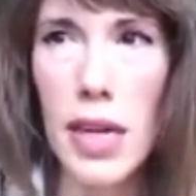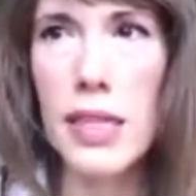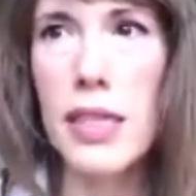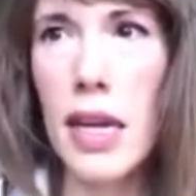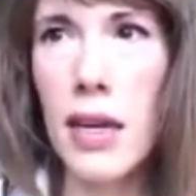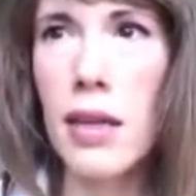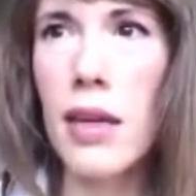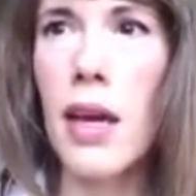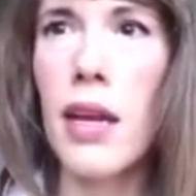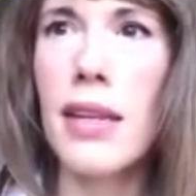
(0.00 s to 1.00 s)
dusting
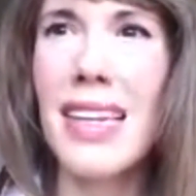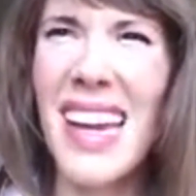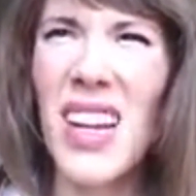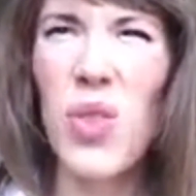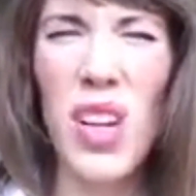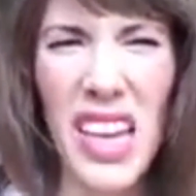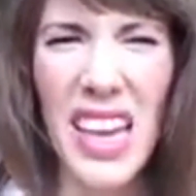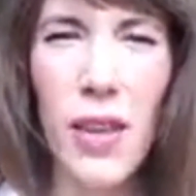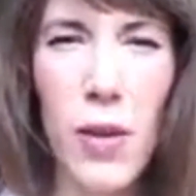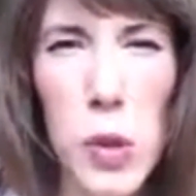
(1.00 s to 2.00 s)
and getting
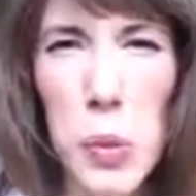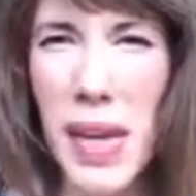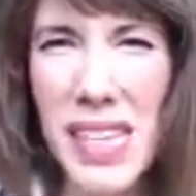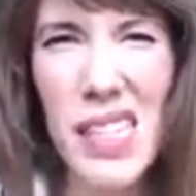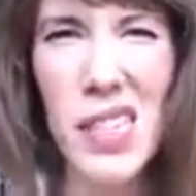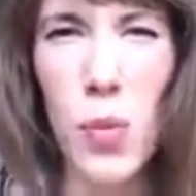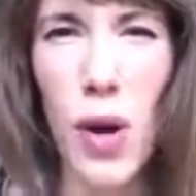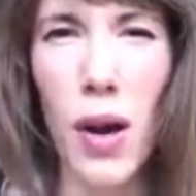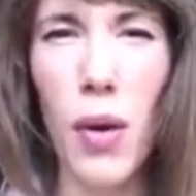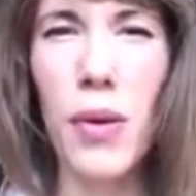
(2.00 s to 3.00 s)
really in those
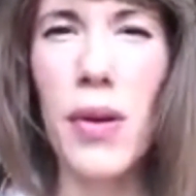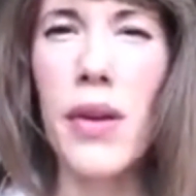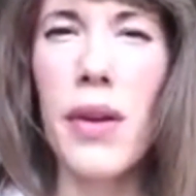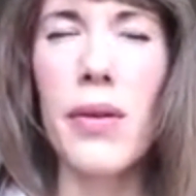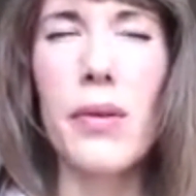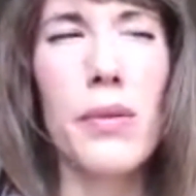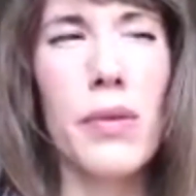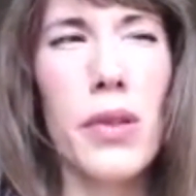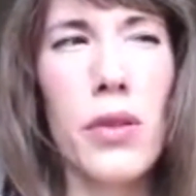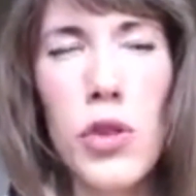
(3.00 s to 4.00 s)
spaces where
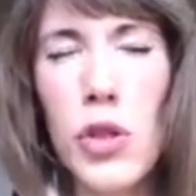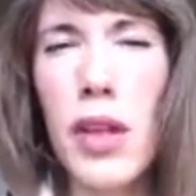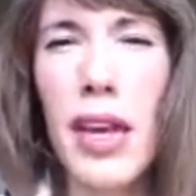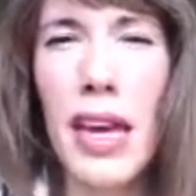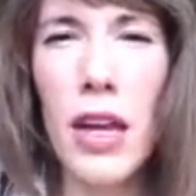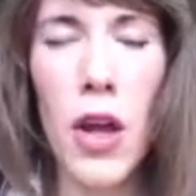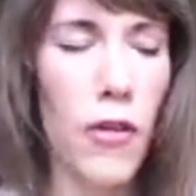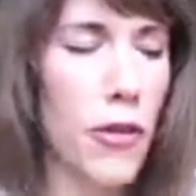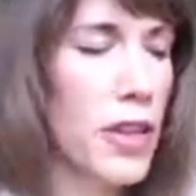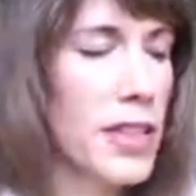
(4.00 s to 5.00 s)
usually,
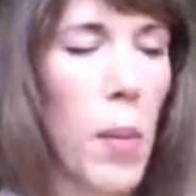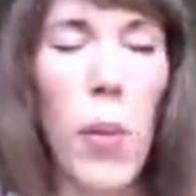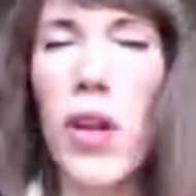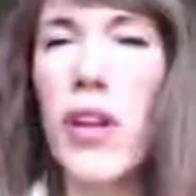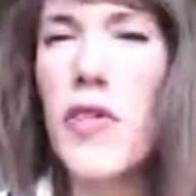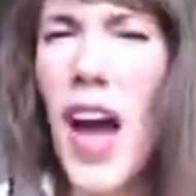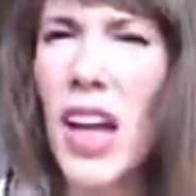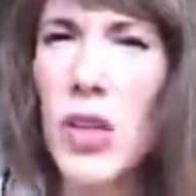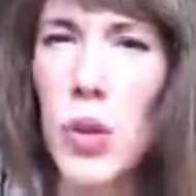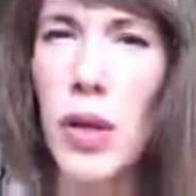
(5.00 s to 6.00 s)
for example, in a
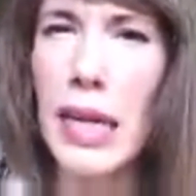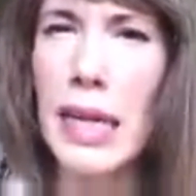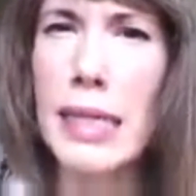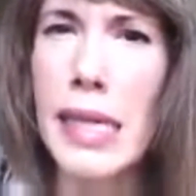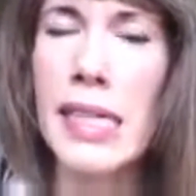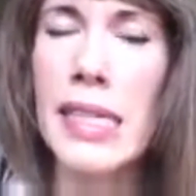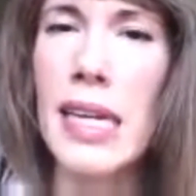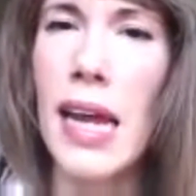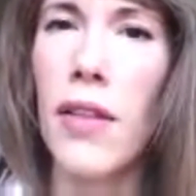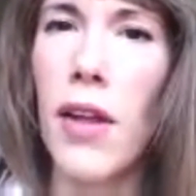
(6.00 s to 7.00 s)
file drawer, it gets
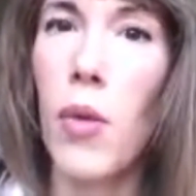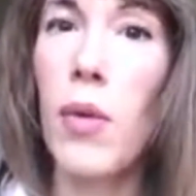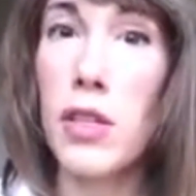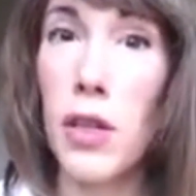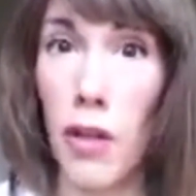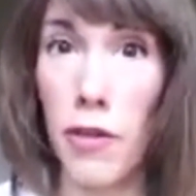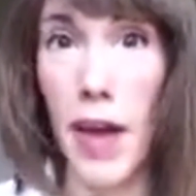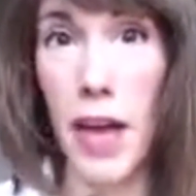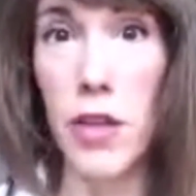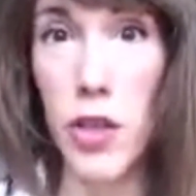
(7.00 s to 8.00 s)
dusty down there. Once all the
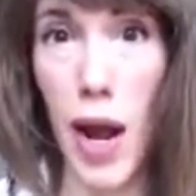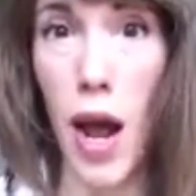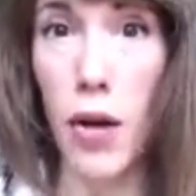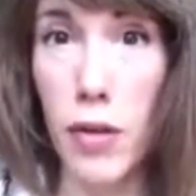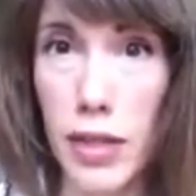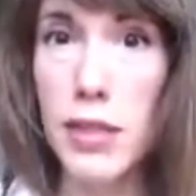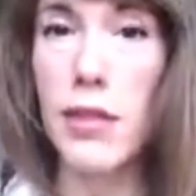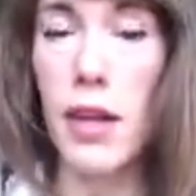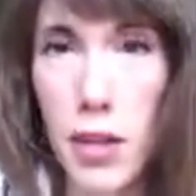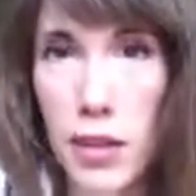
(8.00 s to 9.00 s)
files are out,
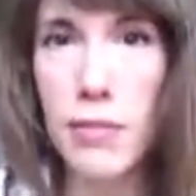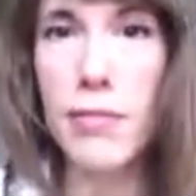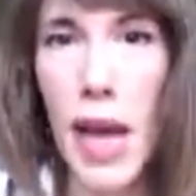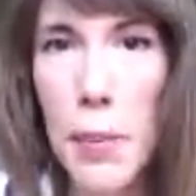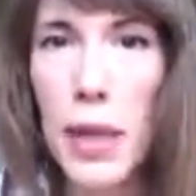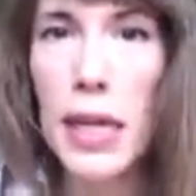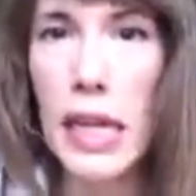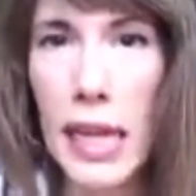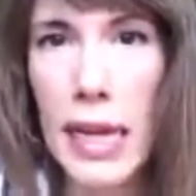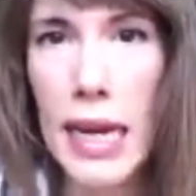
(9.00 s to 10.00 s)
it's a good time to
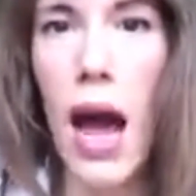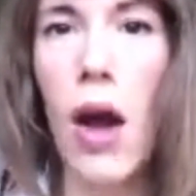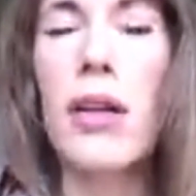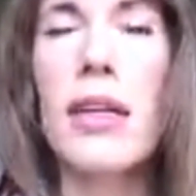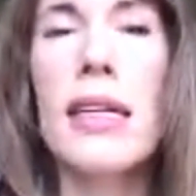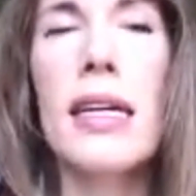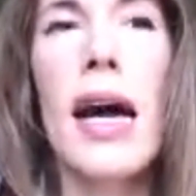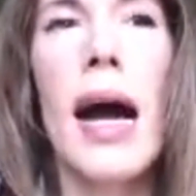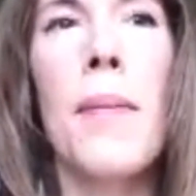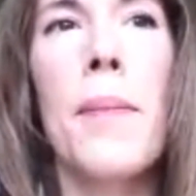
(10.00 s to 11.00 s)
clean it out.
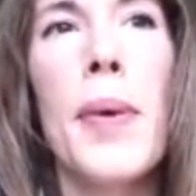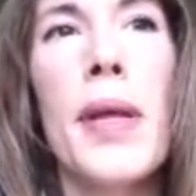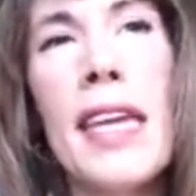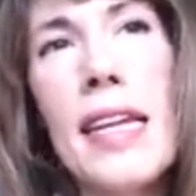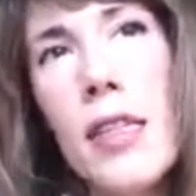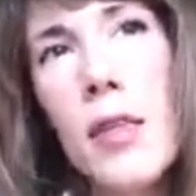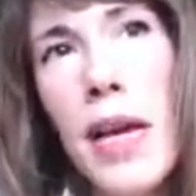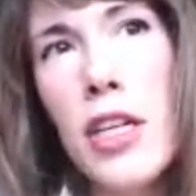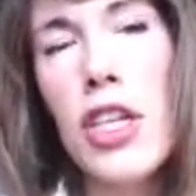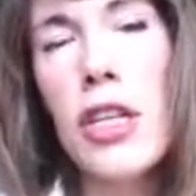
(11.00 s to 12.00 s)
But the
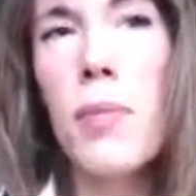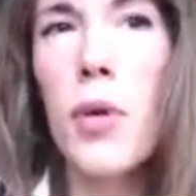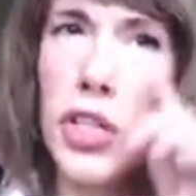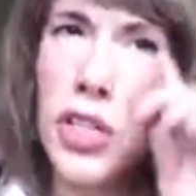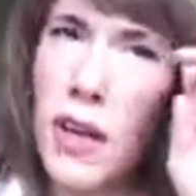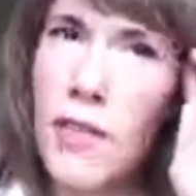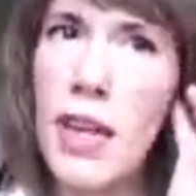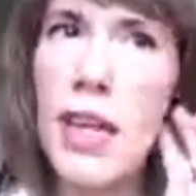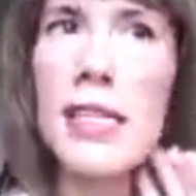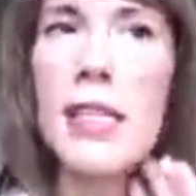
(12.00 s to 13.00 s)
inspection portion
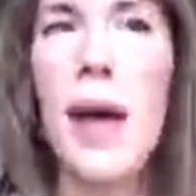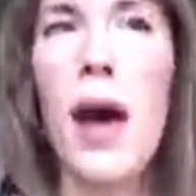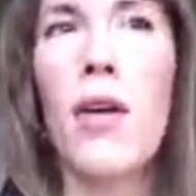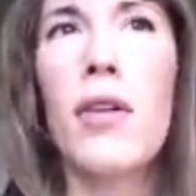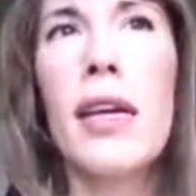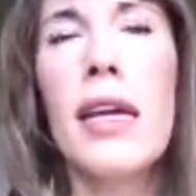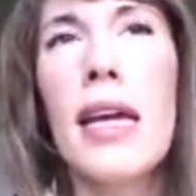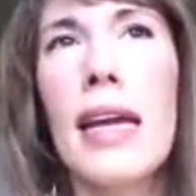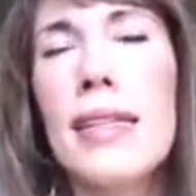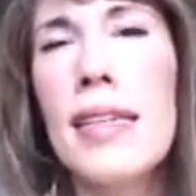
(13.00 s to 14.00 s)
of it is about
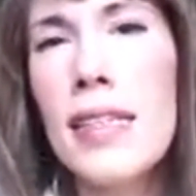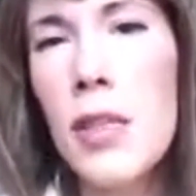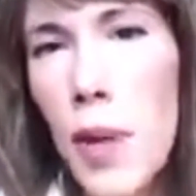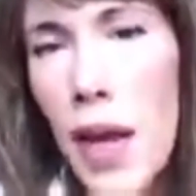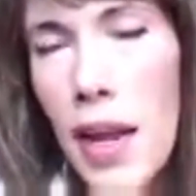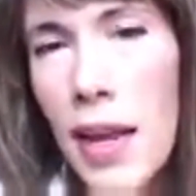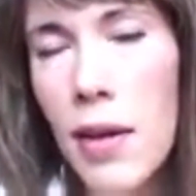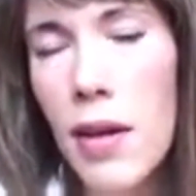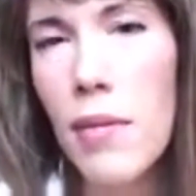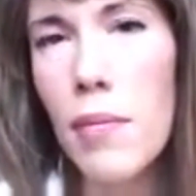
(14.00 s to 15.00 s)

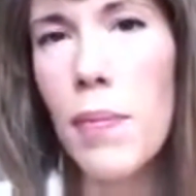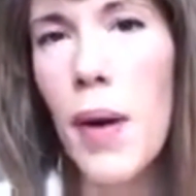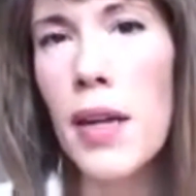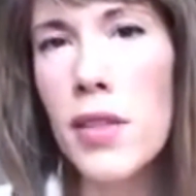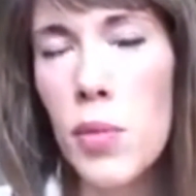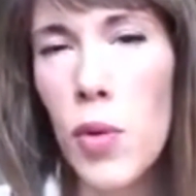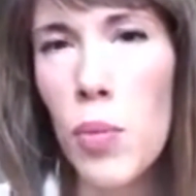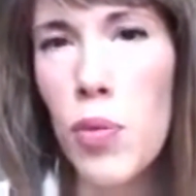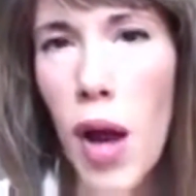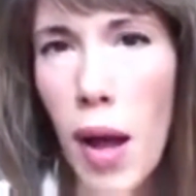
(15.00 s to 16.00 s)
anticipating
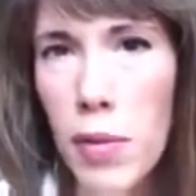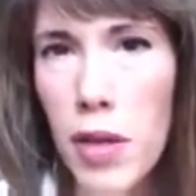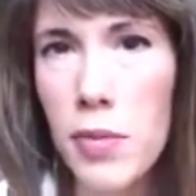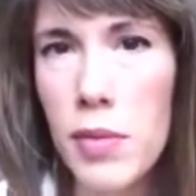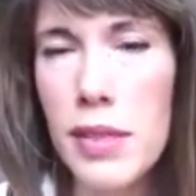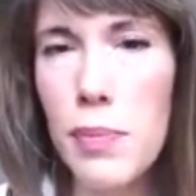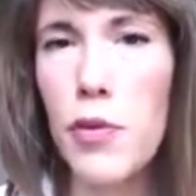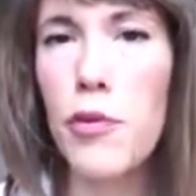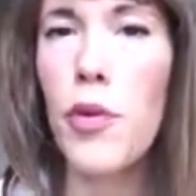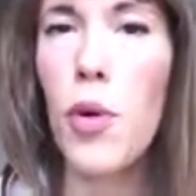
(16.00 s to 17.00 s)
possible problems
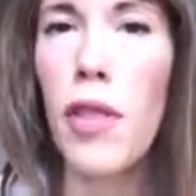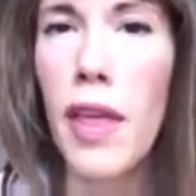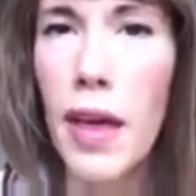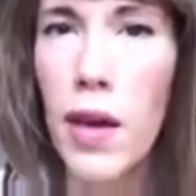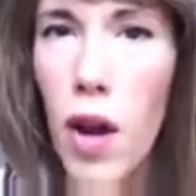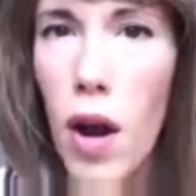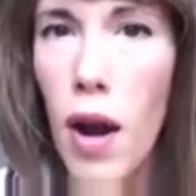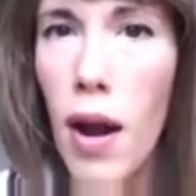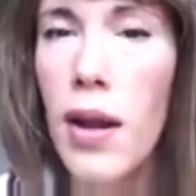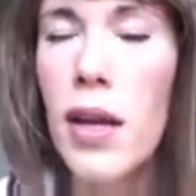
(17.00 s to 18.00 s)
before they
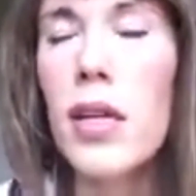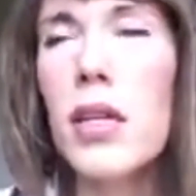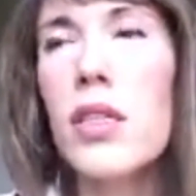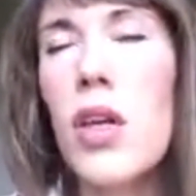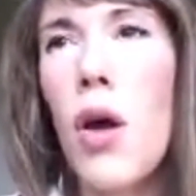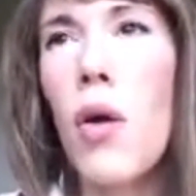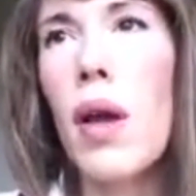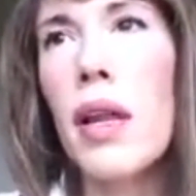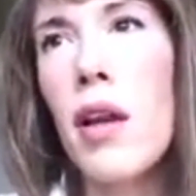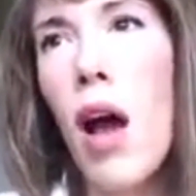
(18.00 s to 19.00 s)
occur.
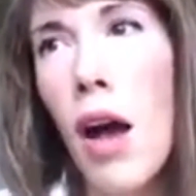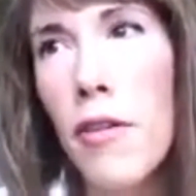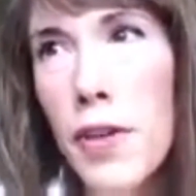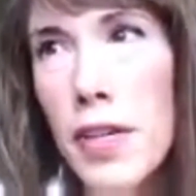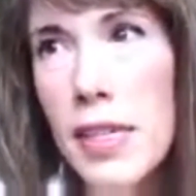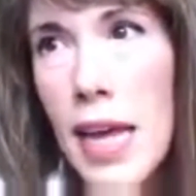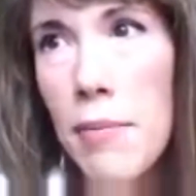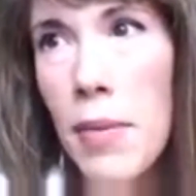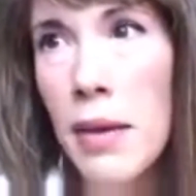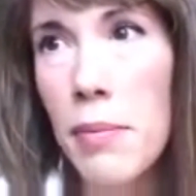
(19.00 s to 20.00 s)
So in an office,
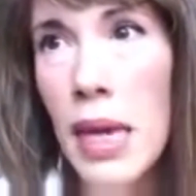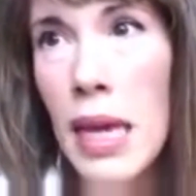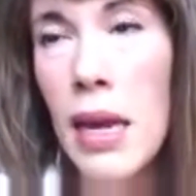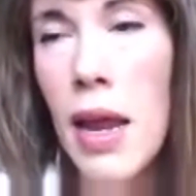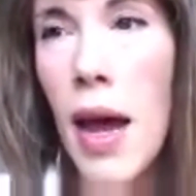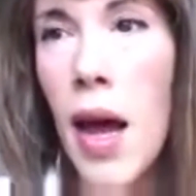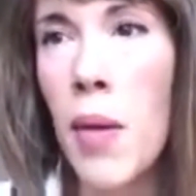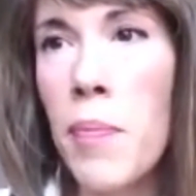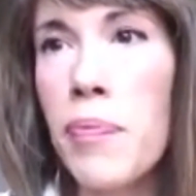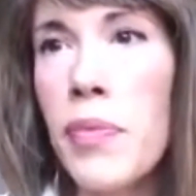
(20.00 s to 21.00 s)
that might mean,
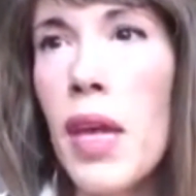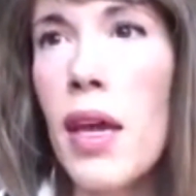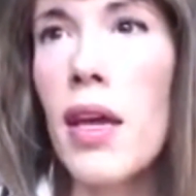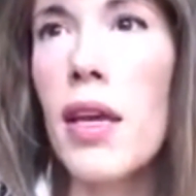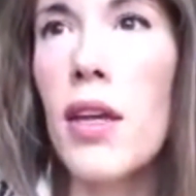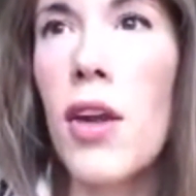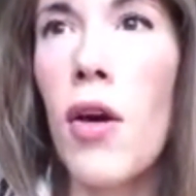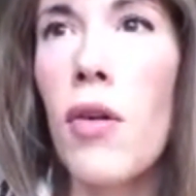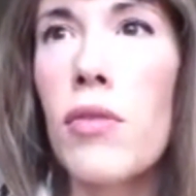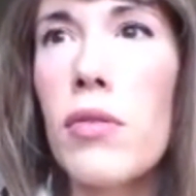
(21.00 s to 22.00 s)
you
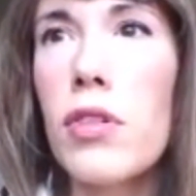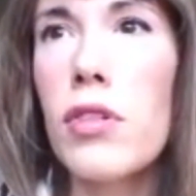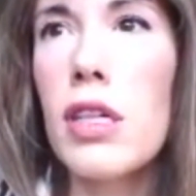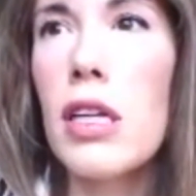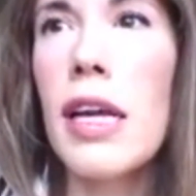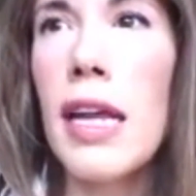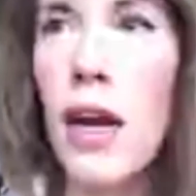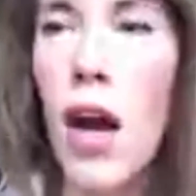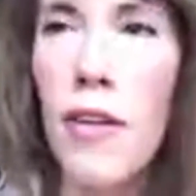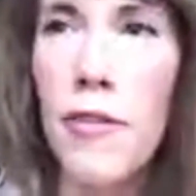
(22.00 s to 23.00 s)
know,
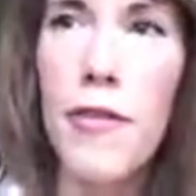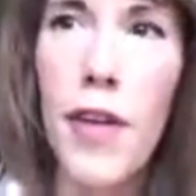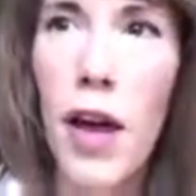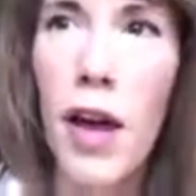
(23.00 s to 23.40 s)
cleaning off